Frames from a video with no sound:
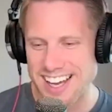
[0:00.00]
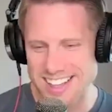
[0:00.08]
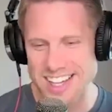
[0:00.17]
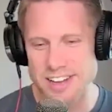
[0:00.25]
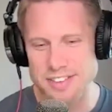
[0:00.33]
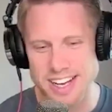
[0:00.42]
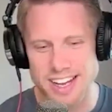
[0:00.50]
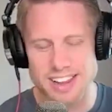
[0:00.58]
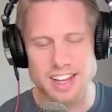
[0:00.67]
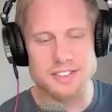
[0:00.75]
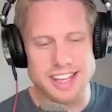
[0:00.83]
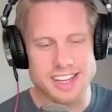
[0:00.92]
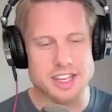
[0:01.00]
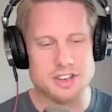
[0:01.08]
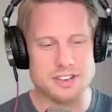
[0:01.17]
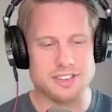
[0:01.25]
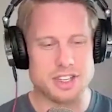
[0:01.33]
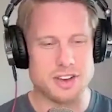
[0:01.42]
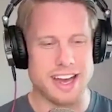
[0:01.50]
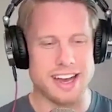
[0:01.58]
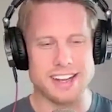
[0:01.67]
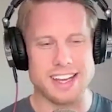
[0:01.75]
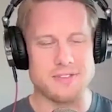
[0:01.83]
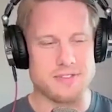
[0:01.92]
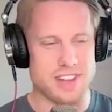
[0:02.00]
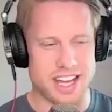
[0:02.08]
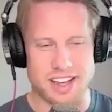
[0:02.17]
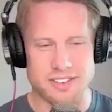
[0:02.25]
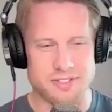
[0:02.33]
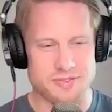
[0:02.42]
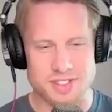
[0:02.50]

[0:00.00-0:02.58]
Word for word: I love it. I love that you you had a like